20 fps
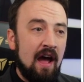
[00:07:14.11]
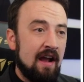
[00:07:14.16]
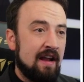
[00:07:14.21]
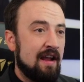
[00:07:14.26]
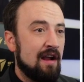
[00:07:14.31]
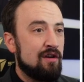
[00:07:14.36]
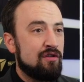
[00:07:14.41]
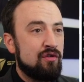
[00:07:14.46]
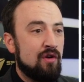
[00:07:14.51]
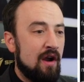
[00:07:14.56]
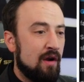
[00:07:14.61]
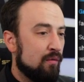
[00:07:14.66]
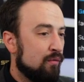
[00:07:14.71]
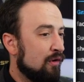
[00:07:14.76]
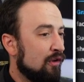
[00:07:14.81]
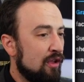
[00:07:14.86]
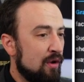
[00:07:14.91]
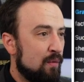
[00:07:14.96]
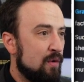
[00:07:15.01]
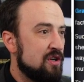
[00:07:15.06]
a character I
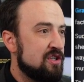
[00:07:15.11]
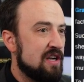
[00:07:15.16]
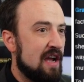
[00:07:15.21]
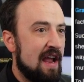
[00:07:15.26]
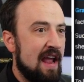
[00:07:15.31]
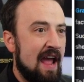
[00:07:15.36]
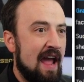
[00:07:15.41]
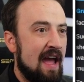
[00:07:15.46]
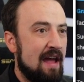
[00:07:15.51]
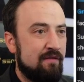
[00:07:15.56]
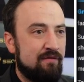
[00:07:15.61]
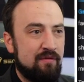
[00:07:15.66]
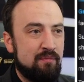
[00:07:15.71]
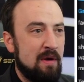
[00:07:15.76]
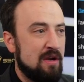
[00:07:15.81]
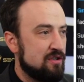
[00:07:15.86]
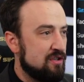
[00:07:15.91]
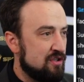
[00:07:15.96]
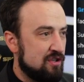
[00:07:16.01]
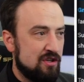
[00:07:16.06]
really wish I had,
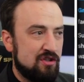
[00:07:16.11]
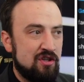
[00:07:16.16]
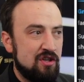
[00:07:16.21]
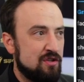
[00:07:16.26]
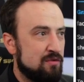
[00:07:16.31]
especially since